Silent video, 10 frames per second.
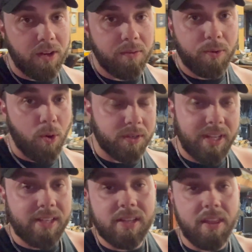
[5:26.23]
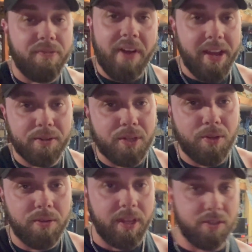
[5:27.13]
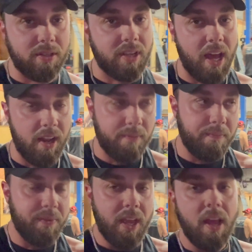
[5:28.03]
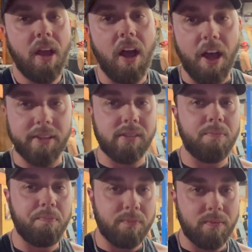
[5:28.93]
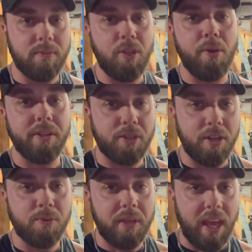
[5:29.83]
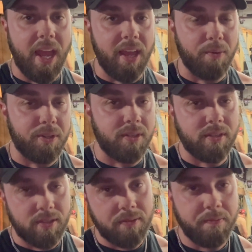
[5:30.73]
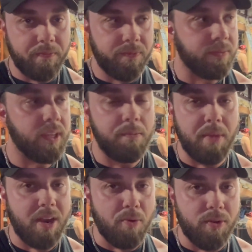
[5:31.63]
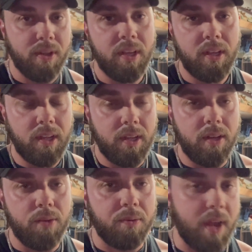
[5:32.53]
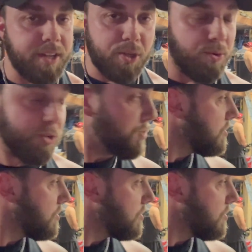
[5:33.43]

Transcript: Of course, that's not the final tune. That's just kind of us doing as good as we can, which is minimal. We're not tuners.